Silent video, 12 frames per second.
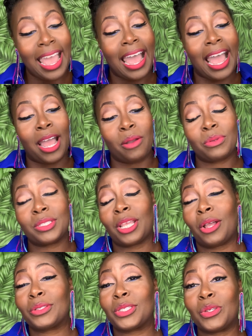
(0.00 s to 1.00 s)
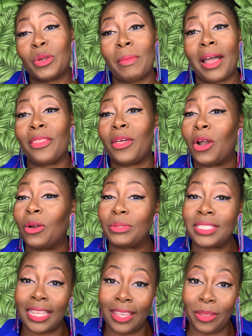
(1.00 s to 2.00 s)
I will talk to you about the
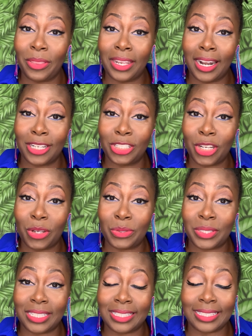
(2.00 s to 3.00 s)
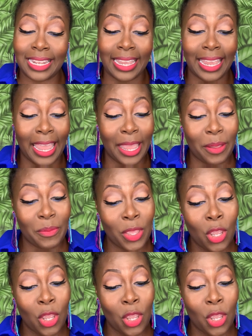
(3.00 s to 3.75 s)
hotel that I chose to stay at,